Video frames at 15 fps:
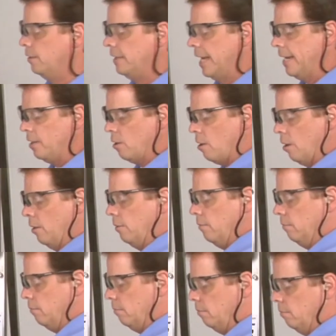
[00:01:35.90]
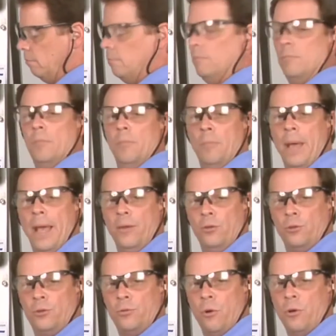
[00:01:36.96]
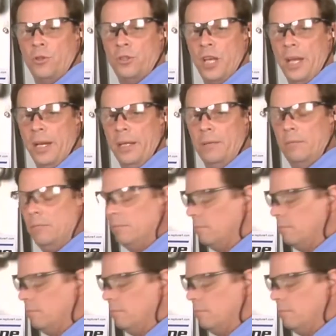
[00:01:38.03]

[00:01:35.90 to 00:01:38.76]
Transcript: take our manual stroke setting,